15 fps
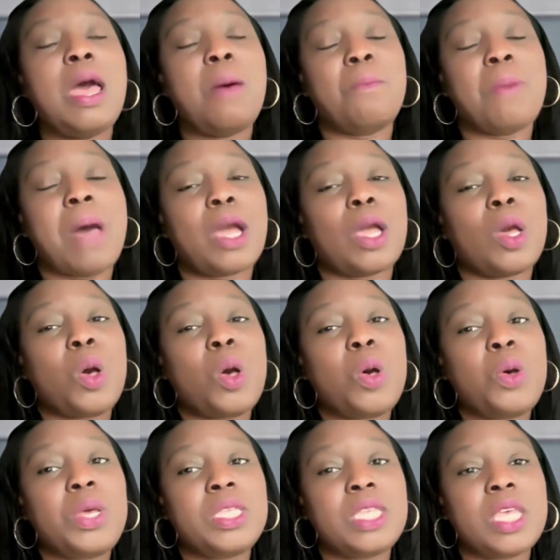My goal
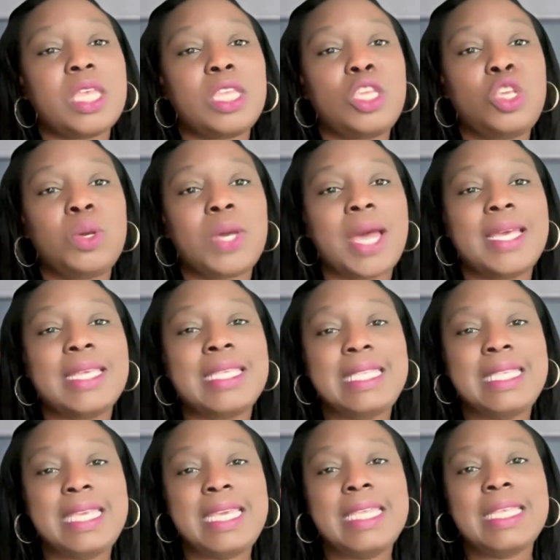is that you guys
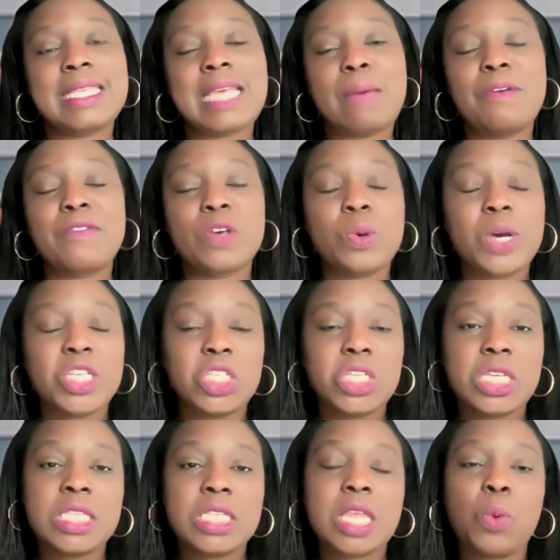see the type of
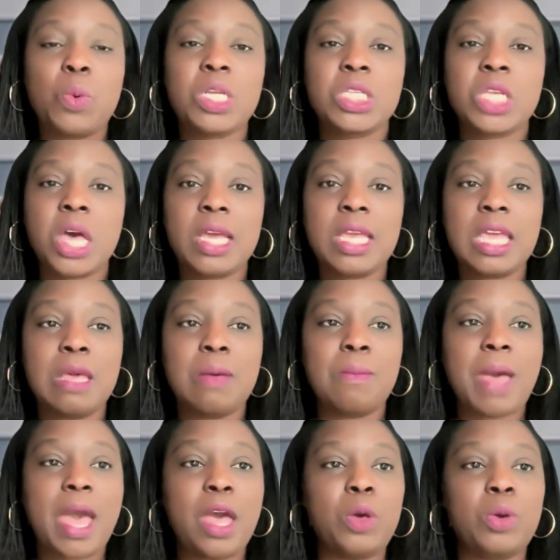questions that we're talking
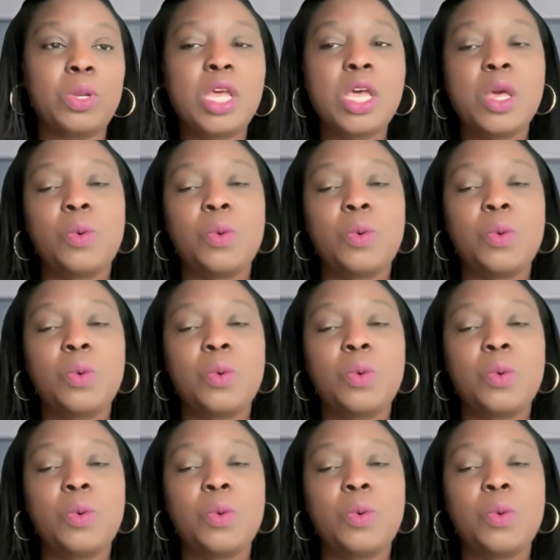about